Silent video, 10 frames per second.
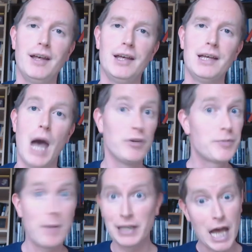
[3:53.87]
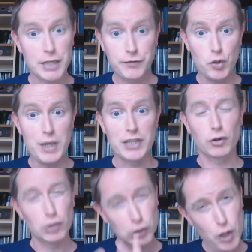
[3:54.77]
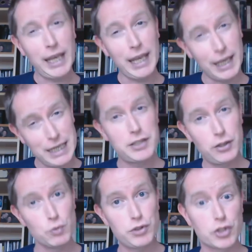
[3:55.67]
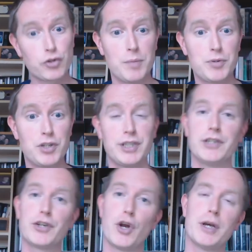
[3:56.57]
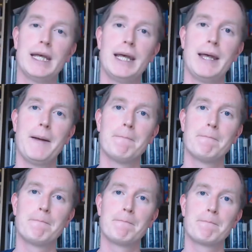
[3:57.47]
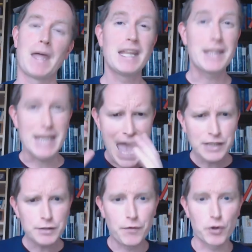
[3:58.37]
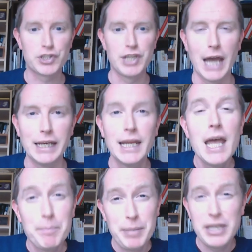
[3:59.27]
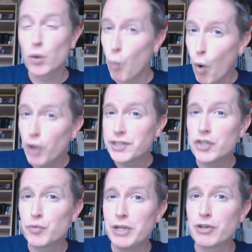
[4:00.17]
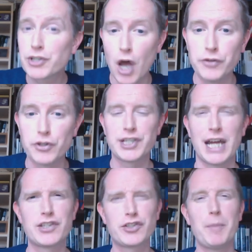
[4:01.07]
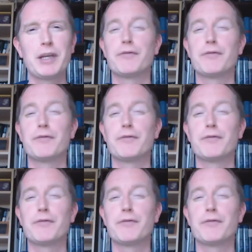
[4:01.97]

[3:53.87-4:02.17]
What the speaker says: And we spent the last few weeks sort of looking at each of those descriptions in turn. And at the end of verse 9, Peter wants his readers to understand something of the